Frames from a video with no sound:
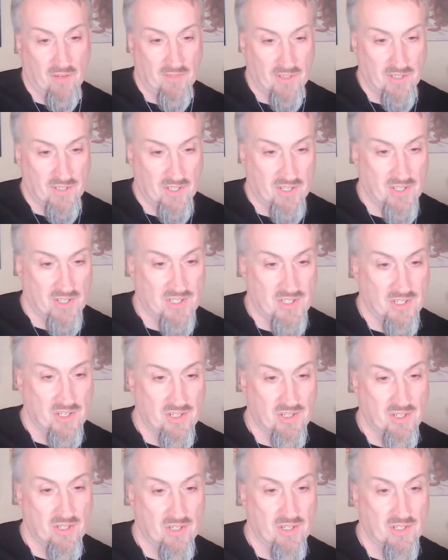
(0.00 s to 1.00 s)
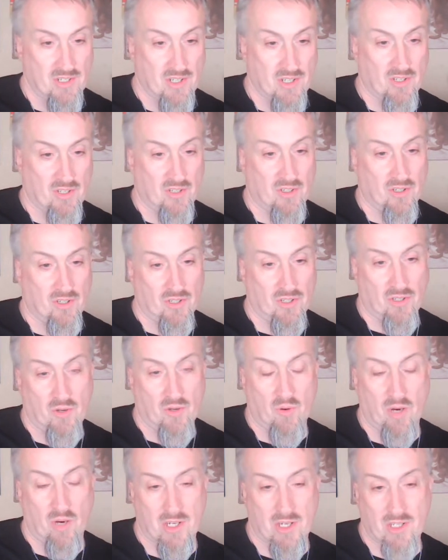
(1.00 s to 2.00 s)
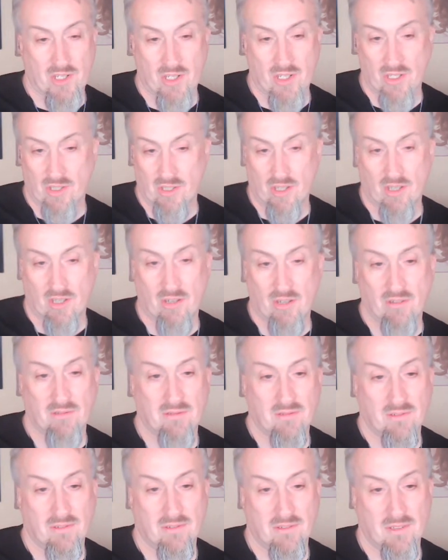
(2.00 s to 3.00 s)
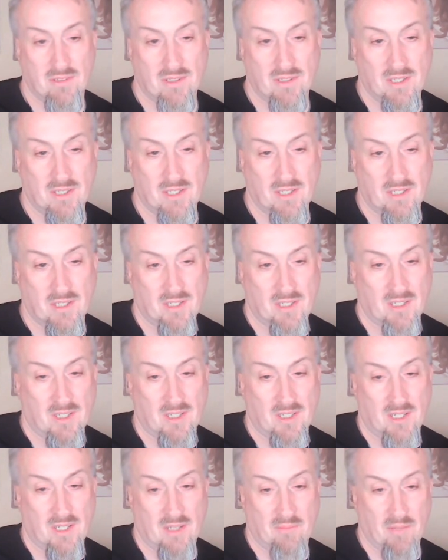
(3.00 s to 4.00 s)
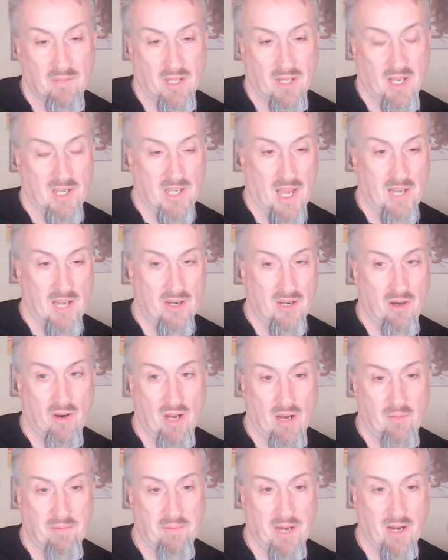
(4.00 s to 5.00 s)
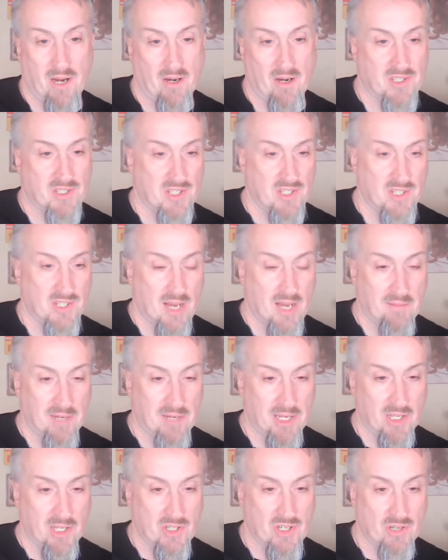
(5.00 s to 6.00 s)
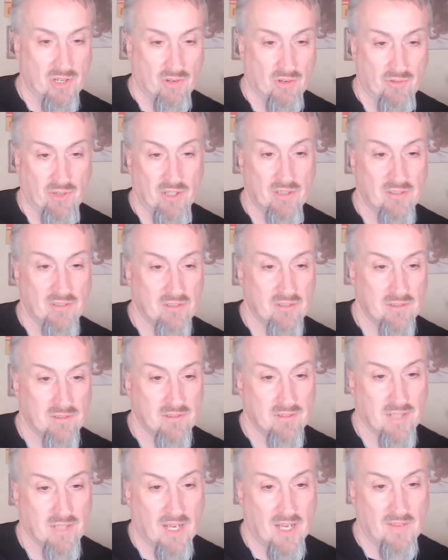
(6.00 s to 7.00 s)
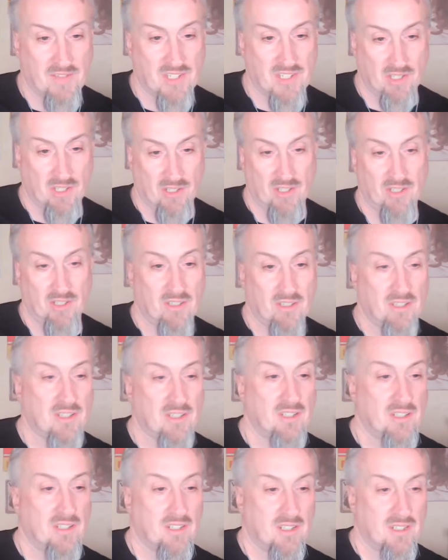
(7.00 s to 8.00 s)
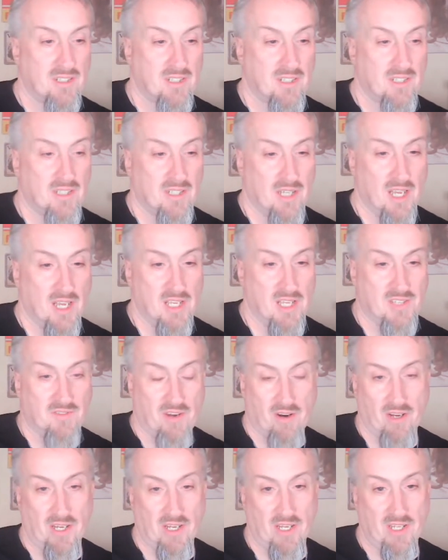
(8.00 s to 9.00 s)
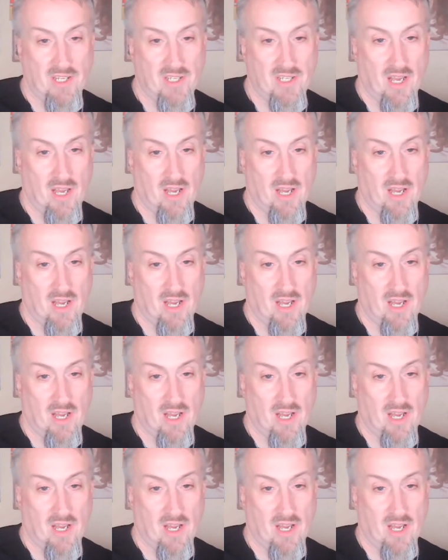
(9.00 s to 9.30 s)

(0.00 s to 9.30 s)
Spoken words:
in the decision is a good question, though, because I know how parents can dominate children. I've seen it. It's very easy.